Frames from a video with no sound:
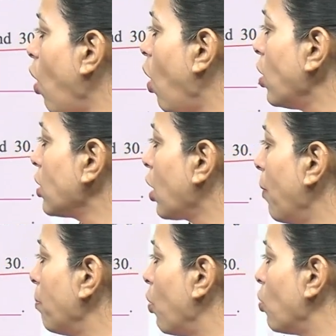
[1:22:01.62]
odd
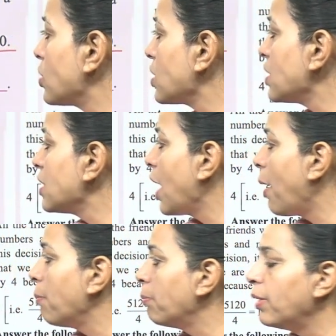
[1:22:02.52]
composite
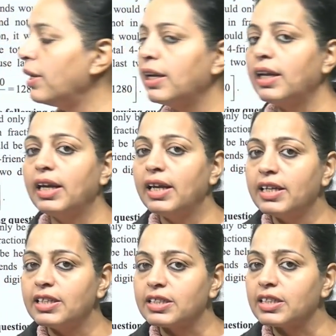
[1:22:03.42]
number
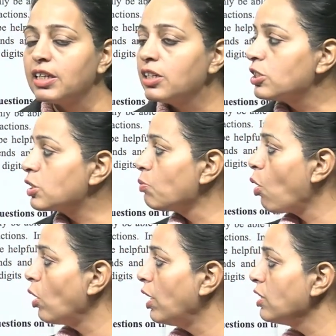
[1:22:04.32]
is.
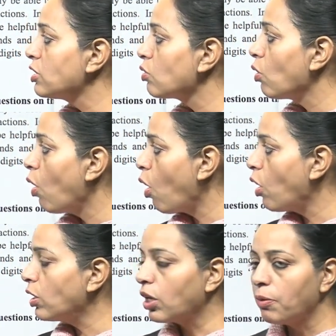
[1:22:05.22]
Smallest
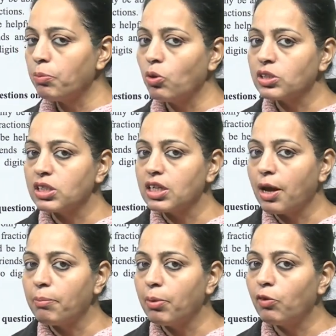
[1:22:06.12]
odd composite
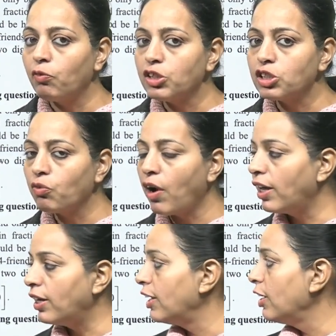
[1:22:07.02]
number, which
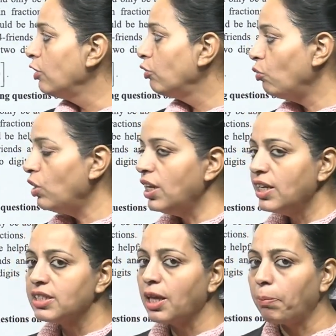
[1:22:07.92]
one? 3
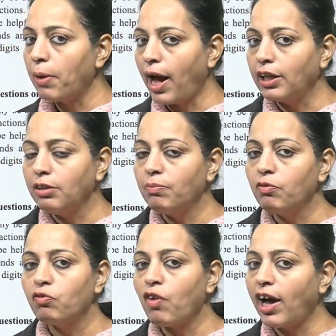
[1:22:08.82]
is the
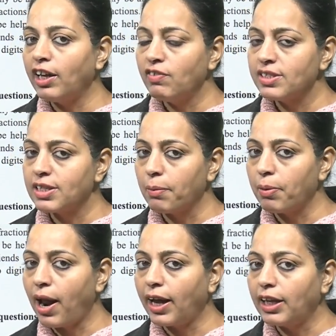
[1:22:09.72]
prime, 5 is the
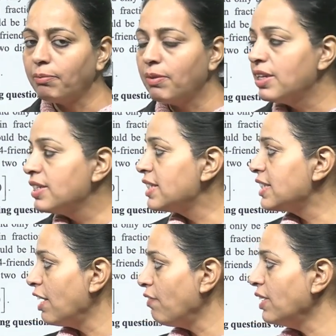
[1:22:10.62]
prime,
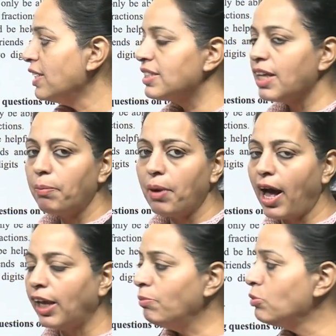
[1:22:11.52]
7 is the
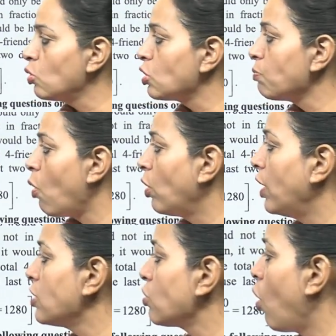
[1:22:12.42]
prime. So
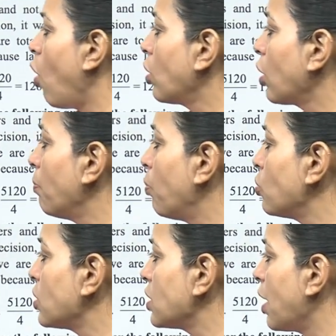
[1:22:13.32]
smallest odd
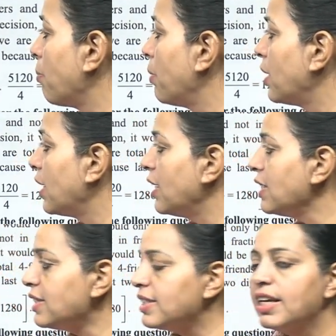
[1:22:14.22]
composite number
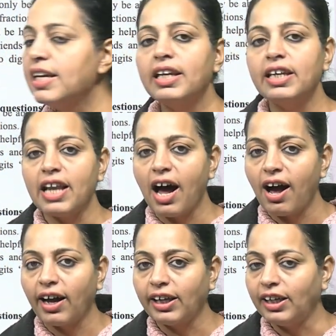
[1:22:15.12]
is
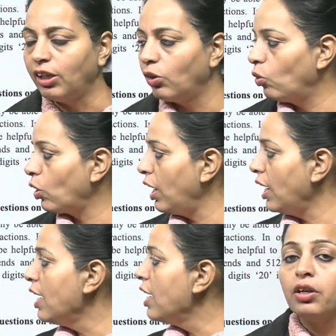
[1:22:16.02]
9.
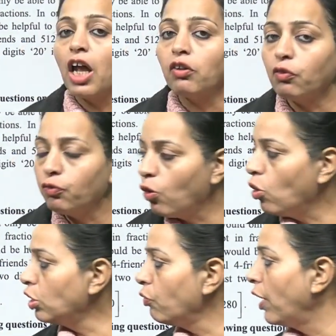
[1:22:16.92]
Okay. Now the
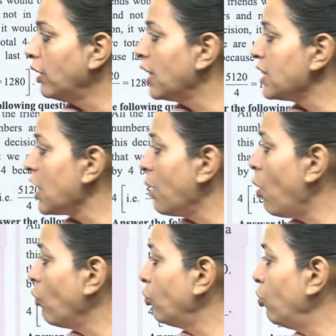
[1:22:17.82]
fourth one, the
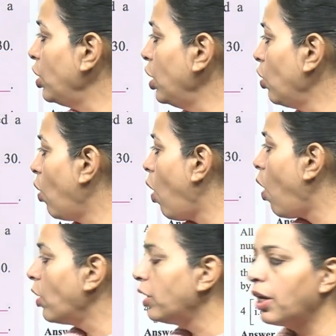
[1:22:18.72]
sum of 3
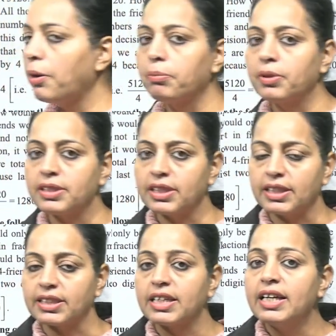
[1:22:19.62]
odd numbers
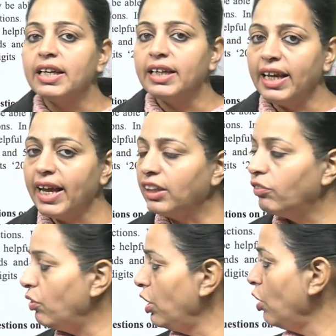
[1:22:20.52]
is.
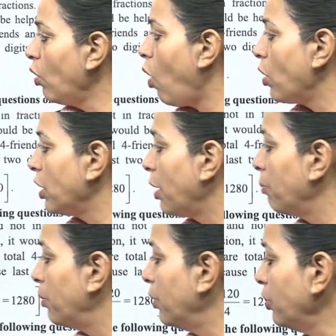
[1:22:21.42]
Take 3 odd
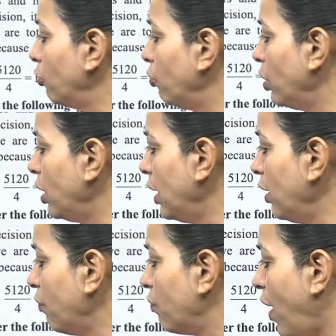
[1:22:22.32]
number,
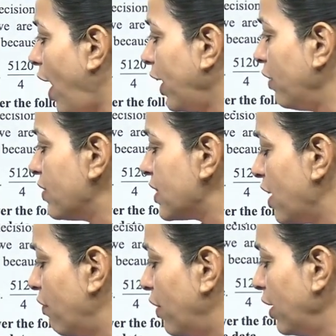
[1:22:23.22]
3, 5,
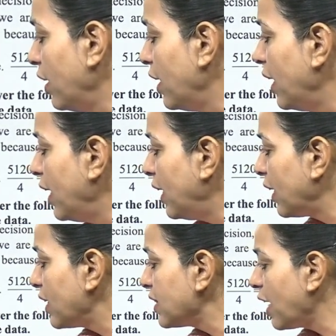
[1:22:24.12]
7.
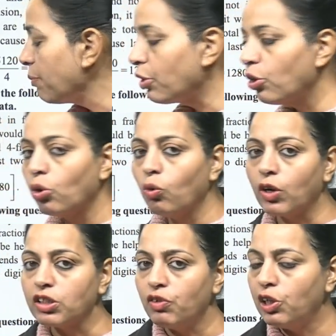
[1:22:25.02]
Inka sum karo,
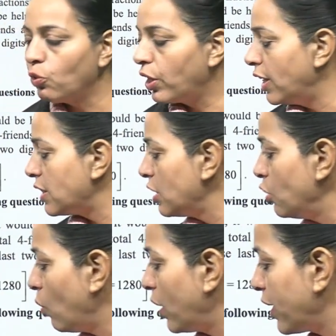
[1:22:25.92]
what will you
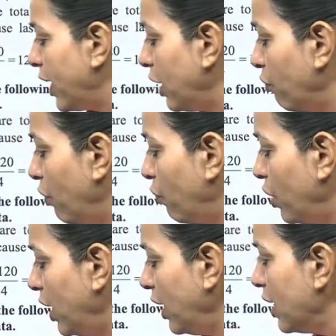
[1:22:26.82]
get? You are getting
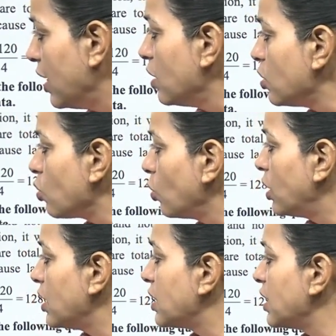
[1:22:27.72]
15. So
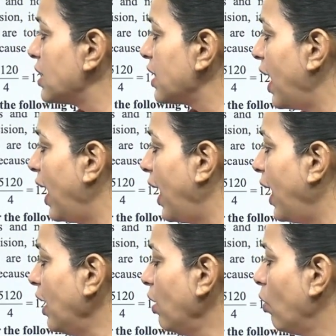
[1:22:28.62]
this is
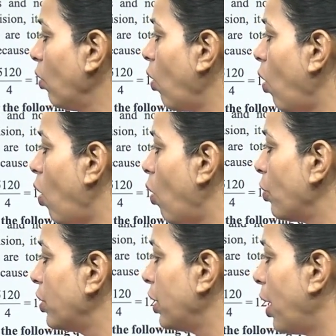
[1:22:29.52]
an
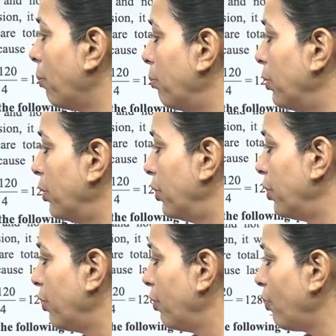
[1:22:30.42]
odd
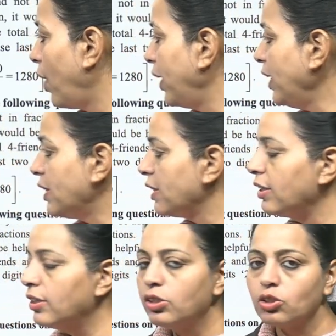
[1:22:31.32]
number, right?
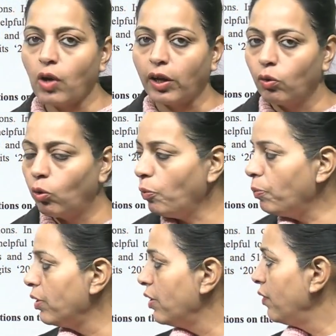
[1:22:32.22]
So I
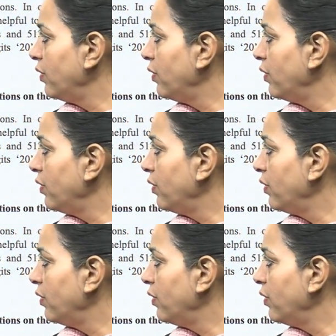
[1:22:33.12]
hope